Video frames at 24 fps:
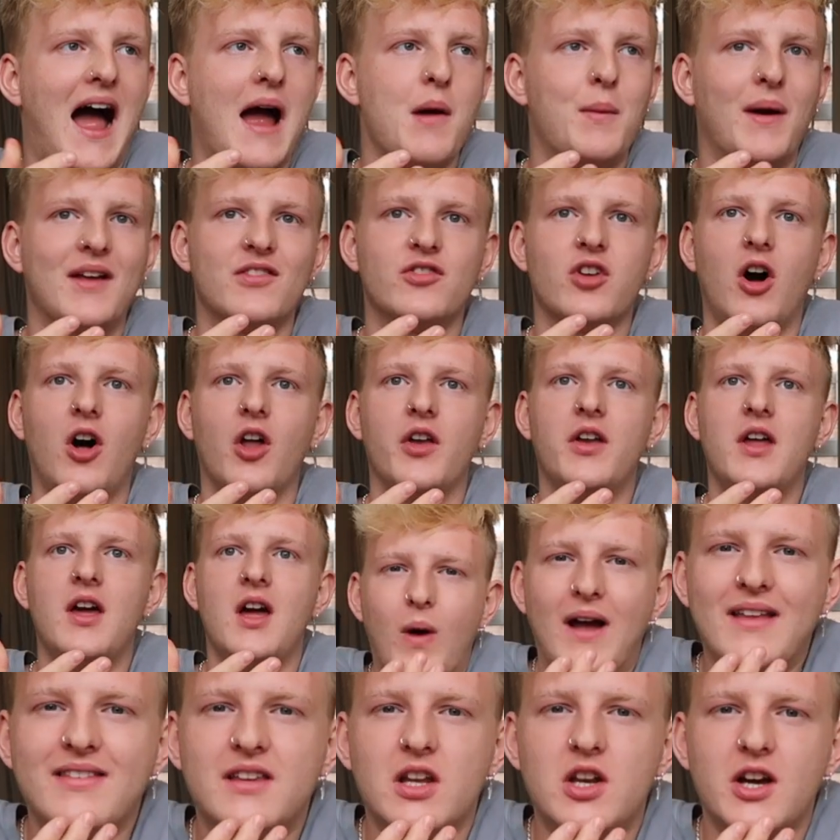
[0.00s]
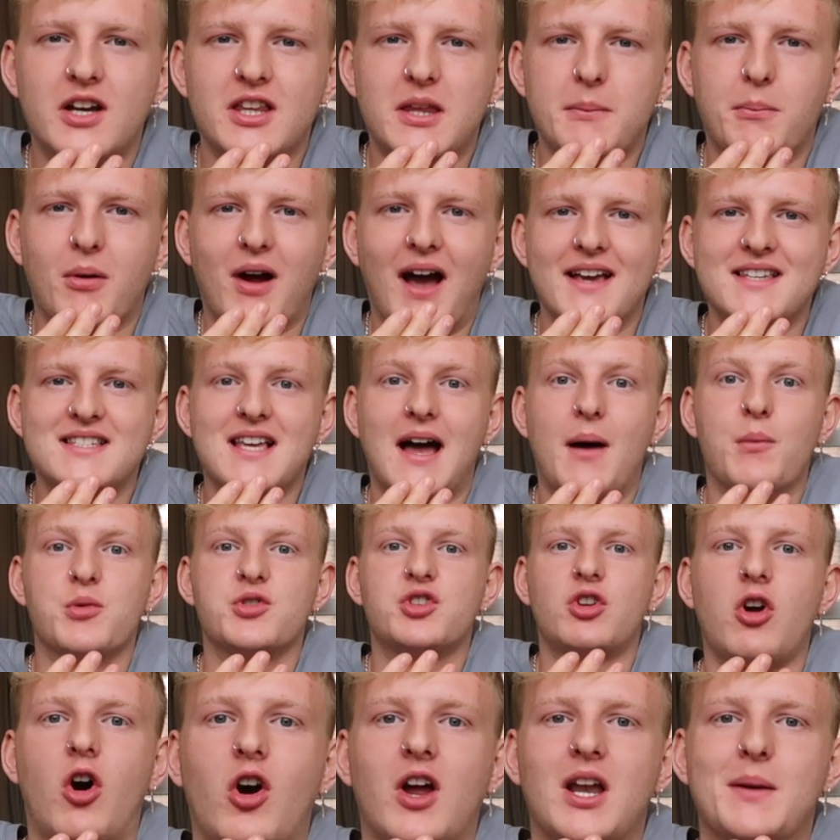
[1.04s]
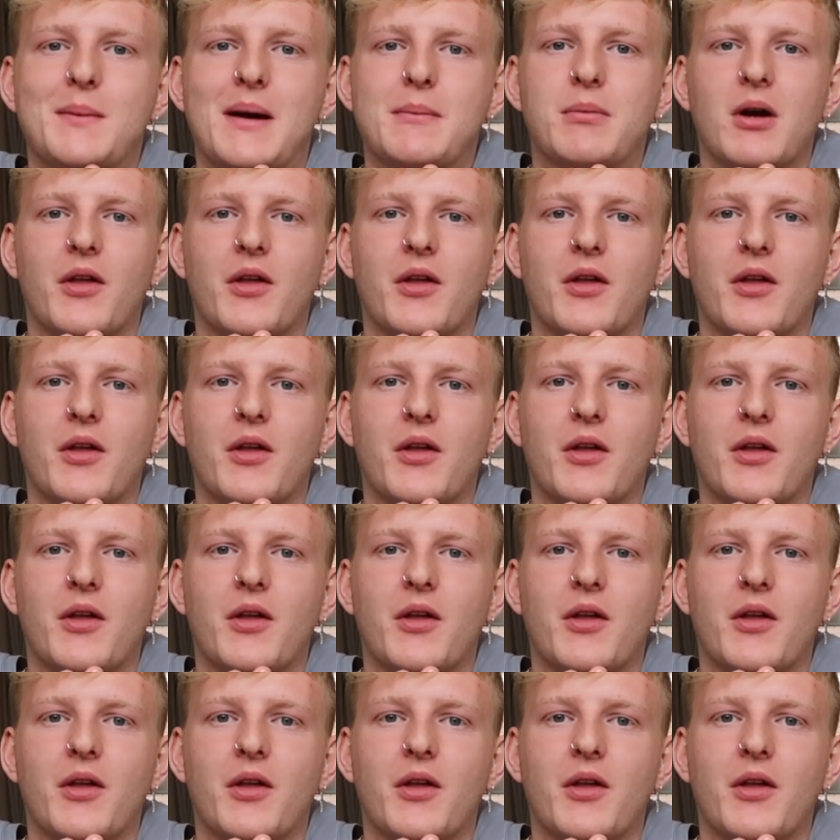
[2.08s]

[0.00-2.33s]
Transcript: I went to look at the price and was talking to my